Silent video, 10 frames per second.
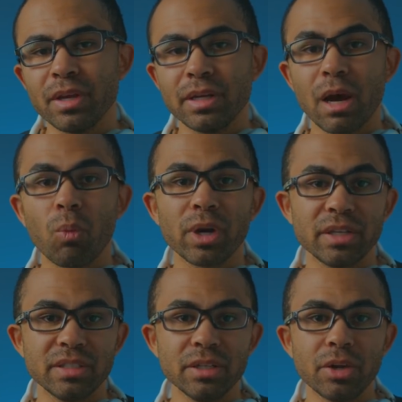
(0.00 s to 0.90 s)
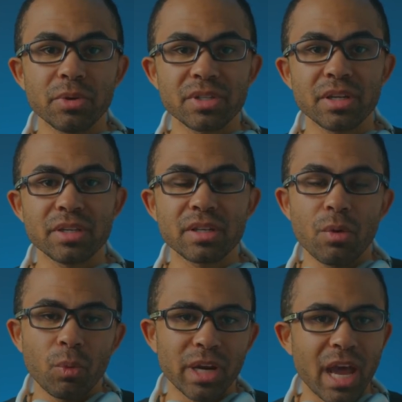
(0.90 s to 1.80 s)
Now, what I did notice is
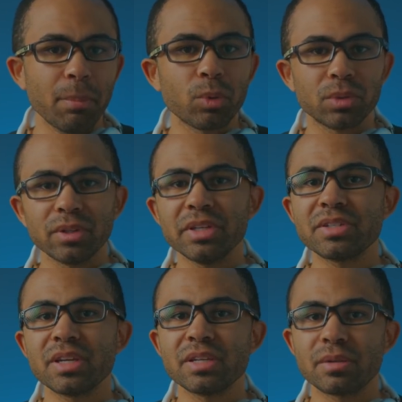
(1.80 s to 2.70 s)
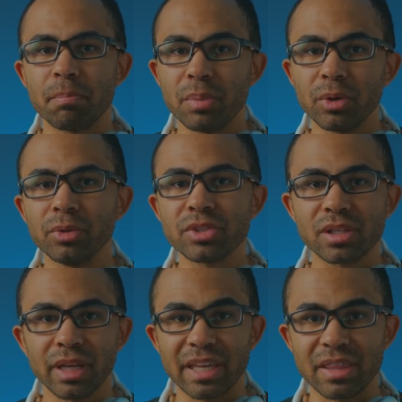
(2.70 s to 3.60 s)
when Apple releases builds
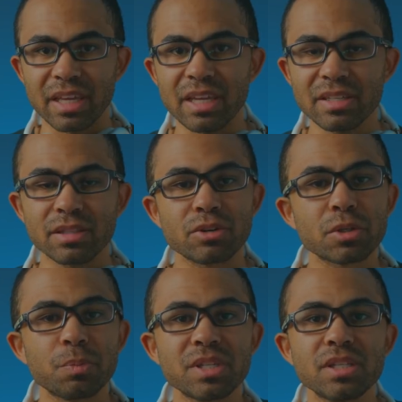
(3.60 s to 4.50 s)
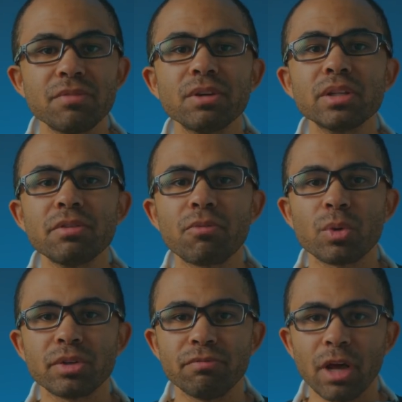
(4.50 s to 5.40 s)
like these, they're specifically for
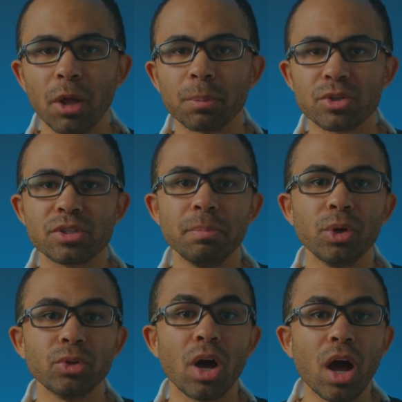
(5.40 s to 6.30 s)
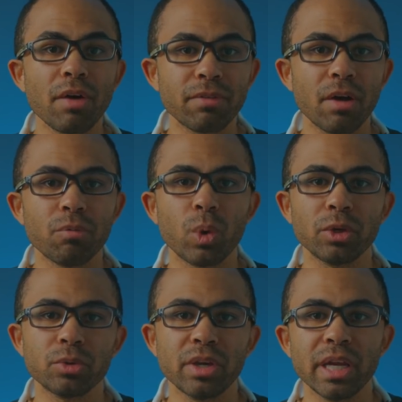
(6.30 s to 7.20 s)
developers to build off of when
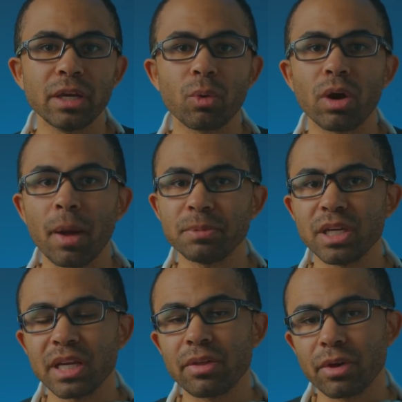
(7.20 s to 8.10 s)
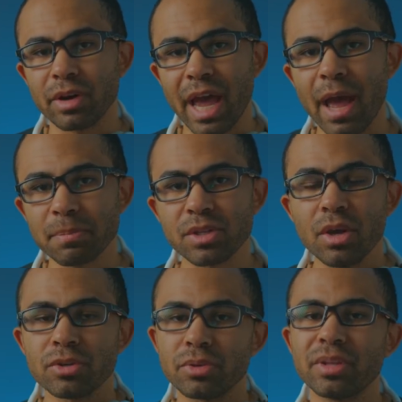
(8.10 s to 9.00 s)
creating or updating their apps
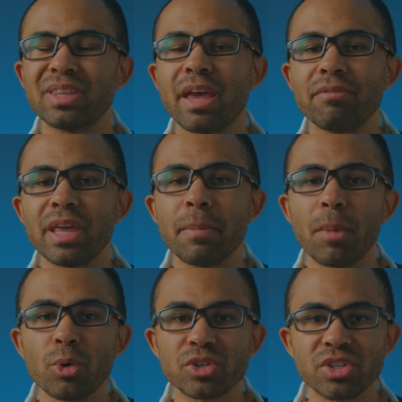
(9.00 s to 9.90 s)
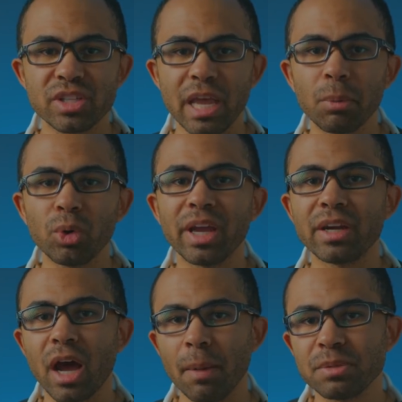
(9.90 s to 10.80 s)
so that they have the most stable and
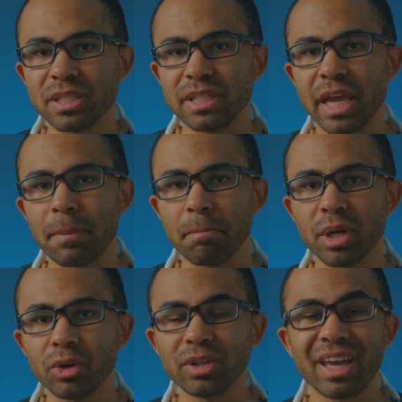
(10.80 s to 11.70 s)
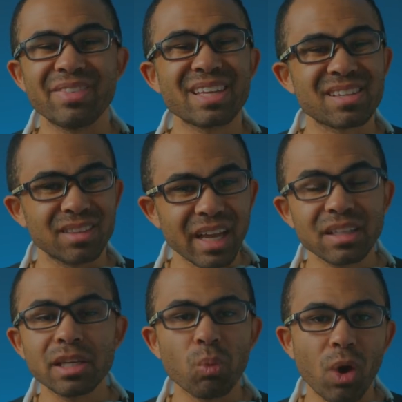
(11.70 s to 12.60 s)
up-to-date build, and that's
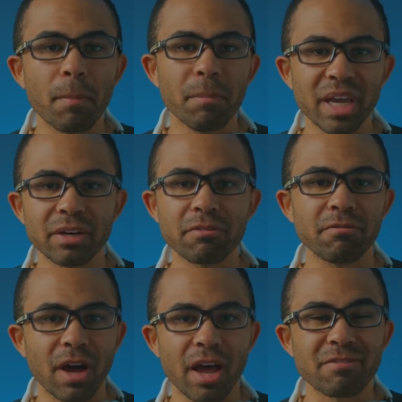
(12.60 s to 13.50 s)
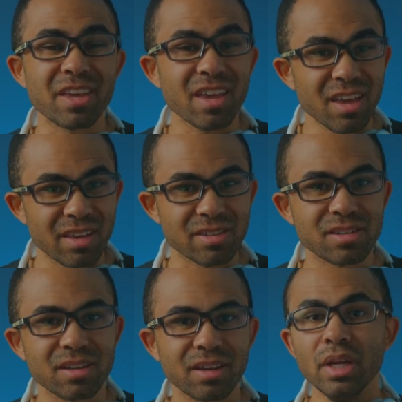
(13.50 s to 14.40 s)
likely what beta 5
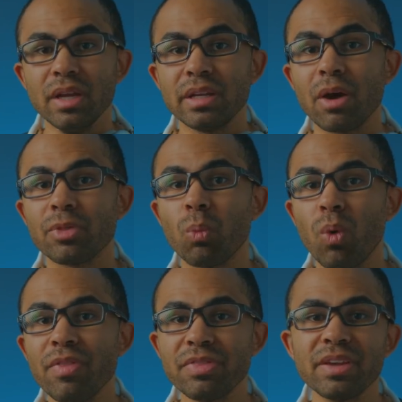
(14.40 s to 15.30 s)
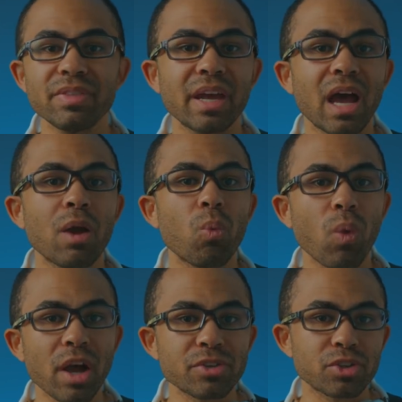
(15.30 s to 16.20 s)
is. Now, the one thing that I
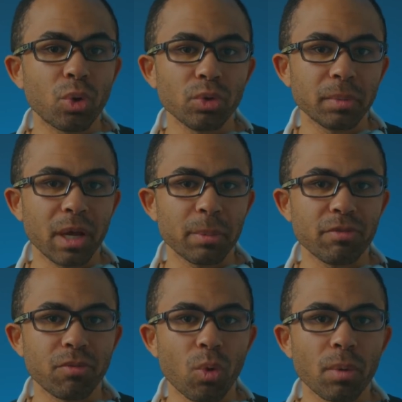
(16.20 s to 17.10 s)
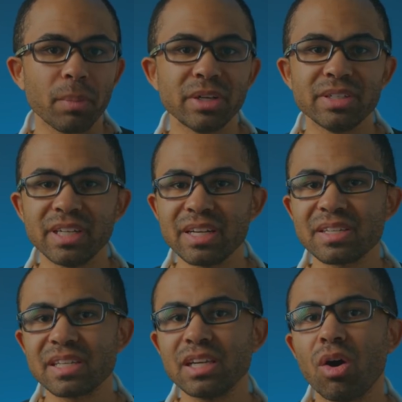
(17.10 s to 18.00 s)
was told about before but didn't
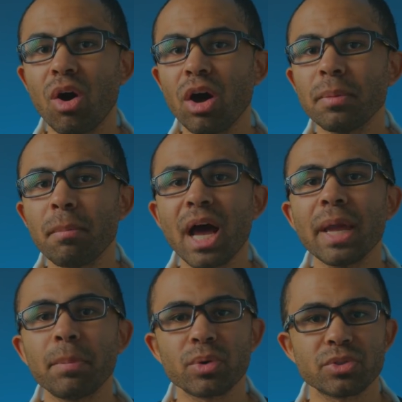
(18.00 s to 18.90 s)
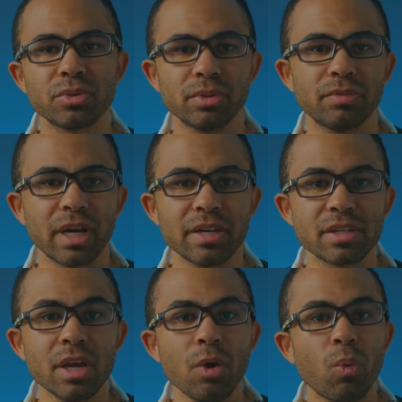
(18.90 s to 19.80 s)
see on my personal
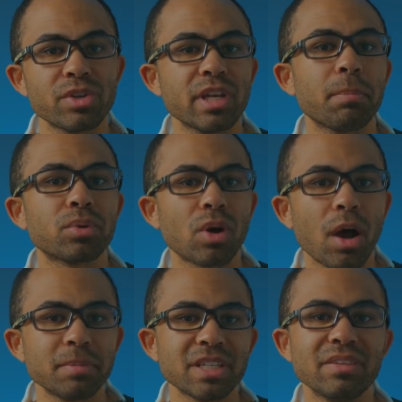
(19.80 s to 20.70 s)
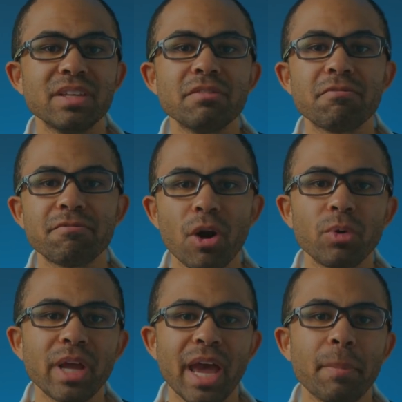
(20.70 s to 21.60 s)
device was a prompt in the
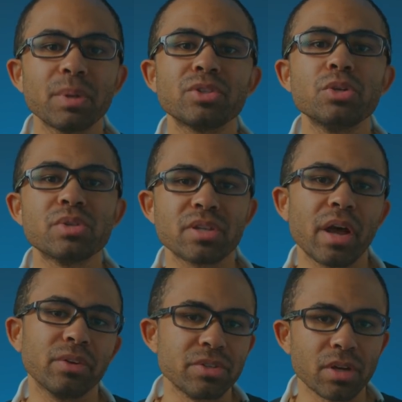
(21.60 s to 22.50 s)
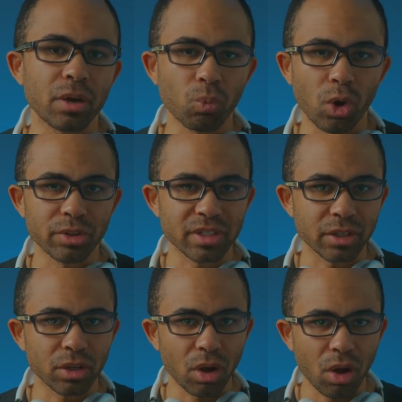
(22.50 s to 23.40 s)
phone app to silence
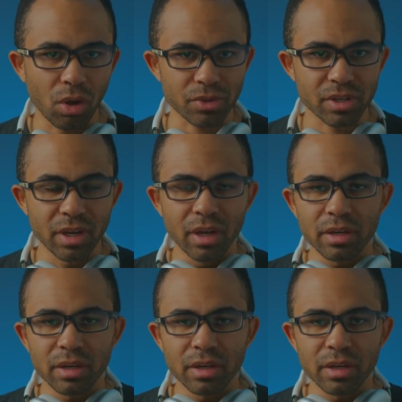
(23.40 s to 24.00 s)
unwanted calls.